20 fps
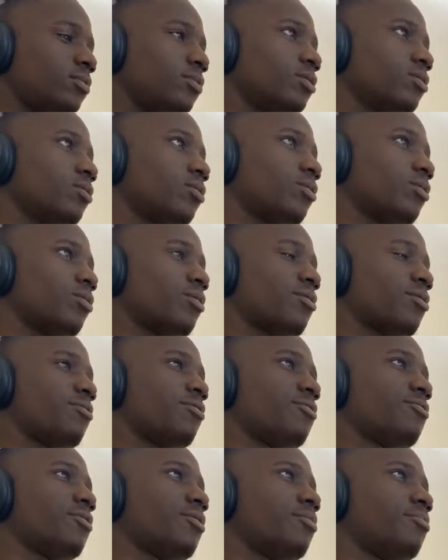In the
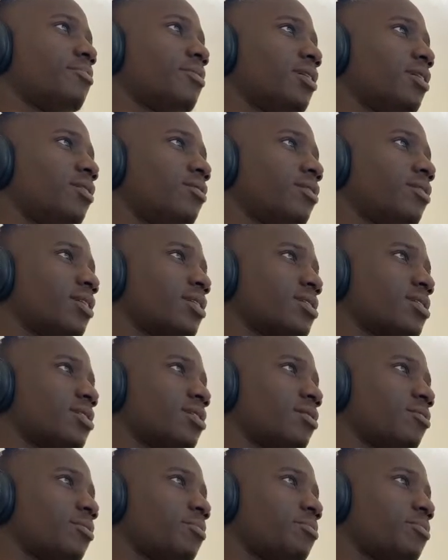15 minute, you can see
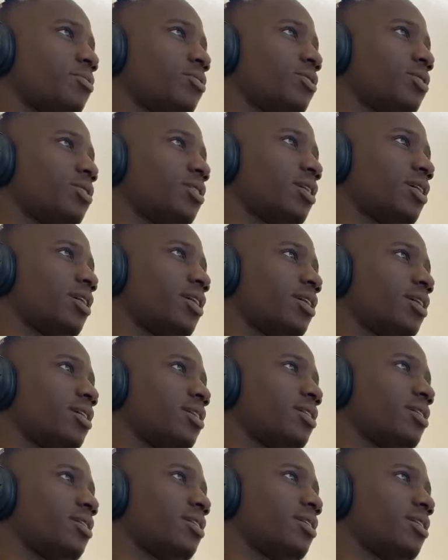that we pushed higher,
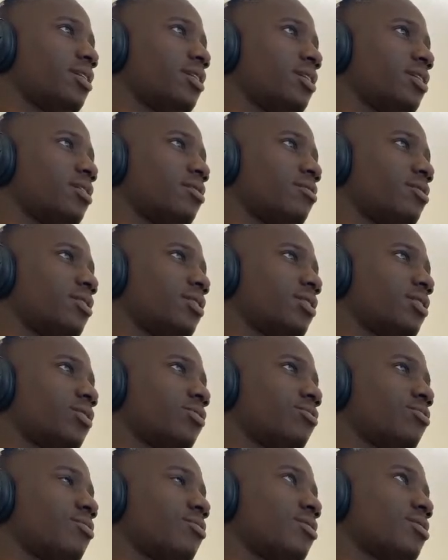reached
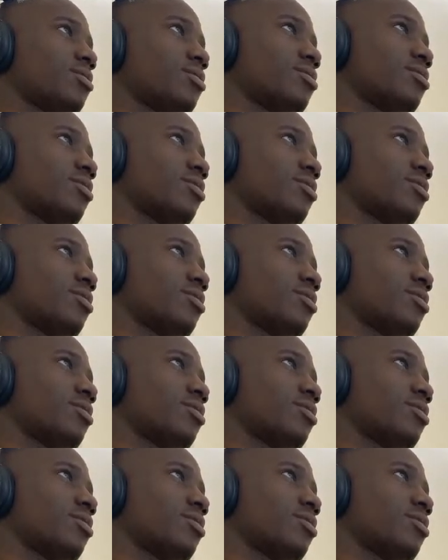into this.